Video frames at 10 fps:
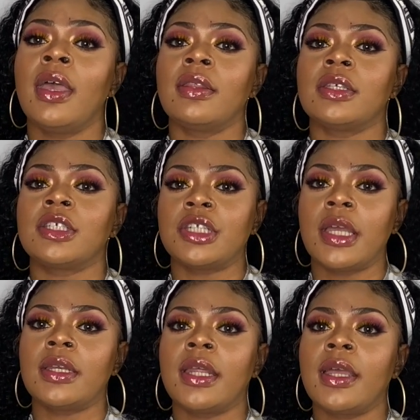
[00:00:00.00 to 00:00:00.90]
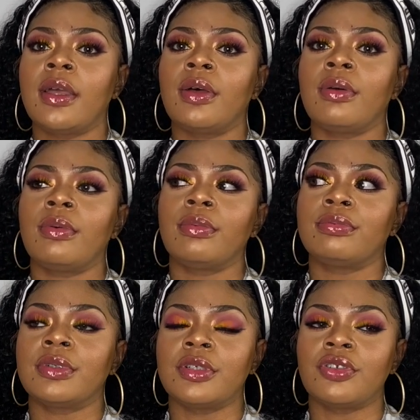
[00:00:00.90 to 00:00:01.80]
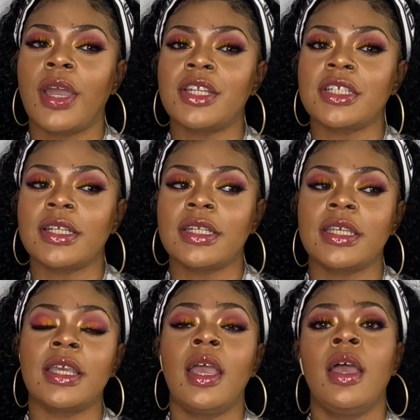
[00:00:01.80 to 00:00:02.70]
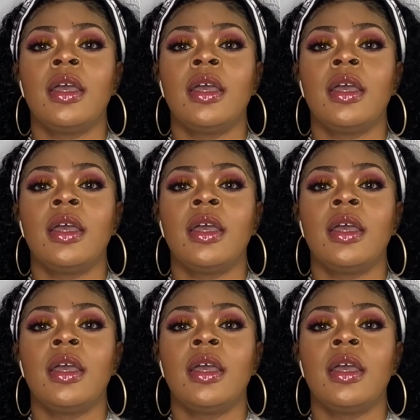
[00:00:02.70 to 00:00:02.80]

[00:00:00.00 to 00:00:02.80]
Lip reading: the shutdown, tragically,